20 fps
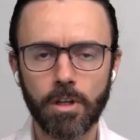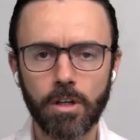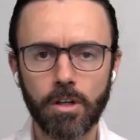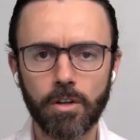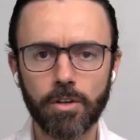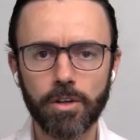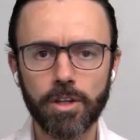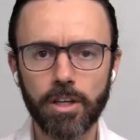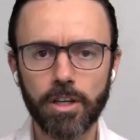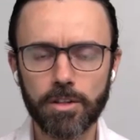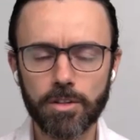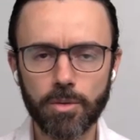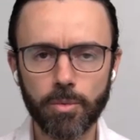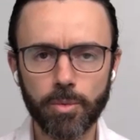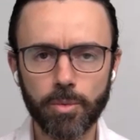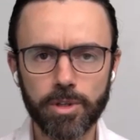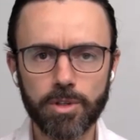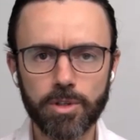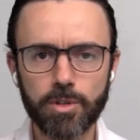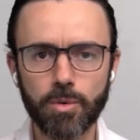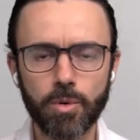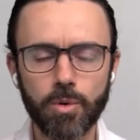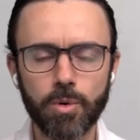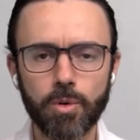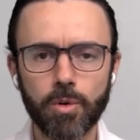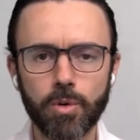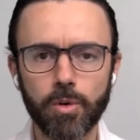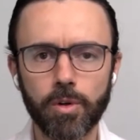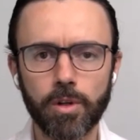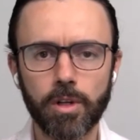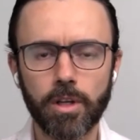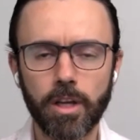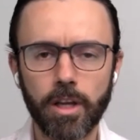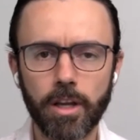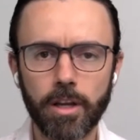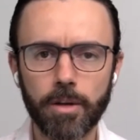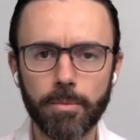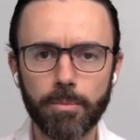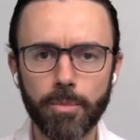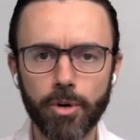Okay, so we saw
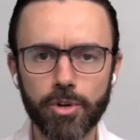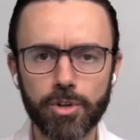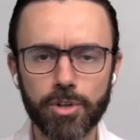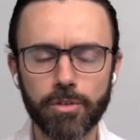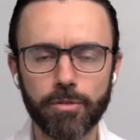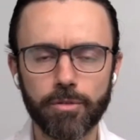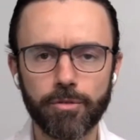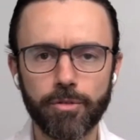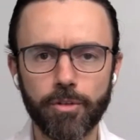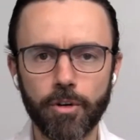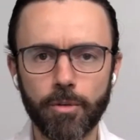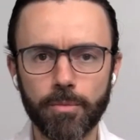a motion from